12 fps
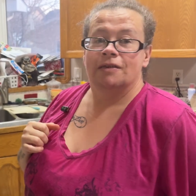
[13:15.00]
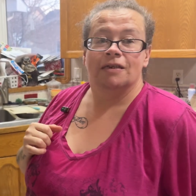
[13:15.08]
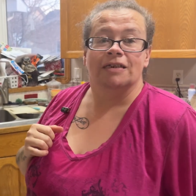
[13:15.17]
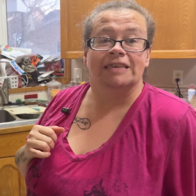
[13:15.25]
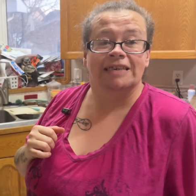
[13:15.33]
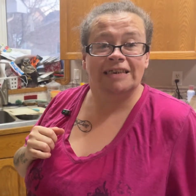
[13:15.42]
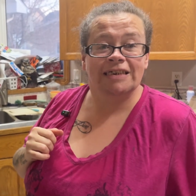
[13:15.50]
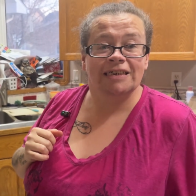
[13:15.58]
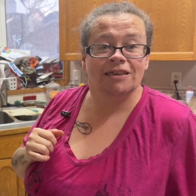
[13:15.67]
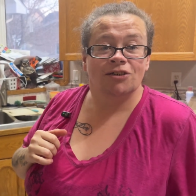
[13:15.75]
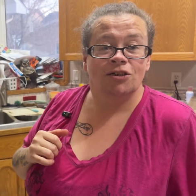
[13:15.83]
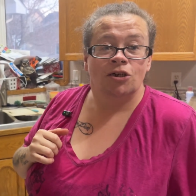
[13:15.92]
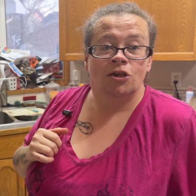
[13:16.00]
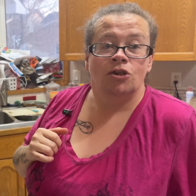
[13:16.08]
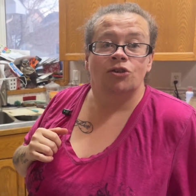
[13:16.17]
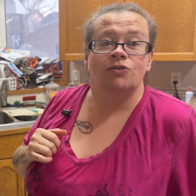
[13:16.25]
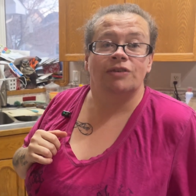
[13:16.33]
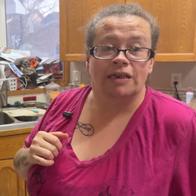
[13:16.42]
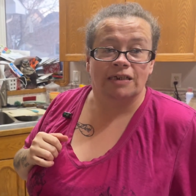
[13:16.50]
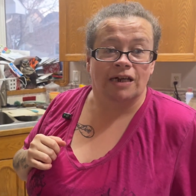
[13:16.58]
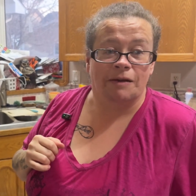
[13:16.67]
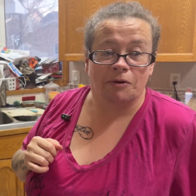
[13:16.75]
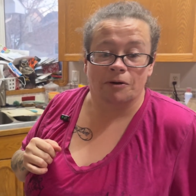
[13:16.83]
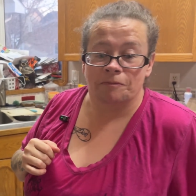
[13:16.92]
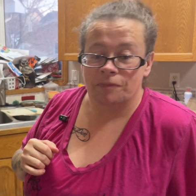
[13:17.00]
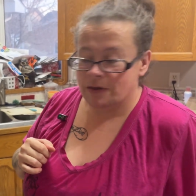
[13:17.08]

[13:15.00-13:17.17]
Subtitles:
assistant to set a timer.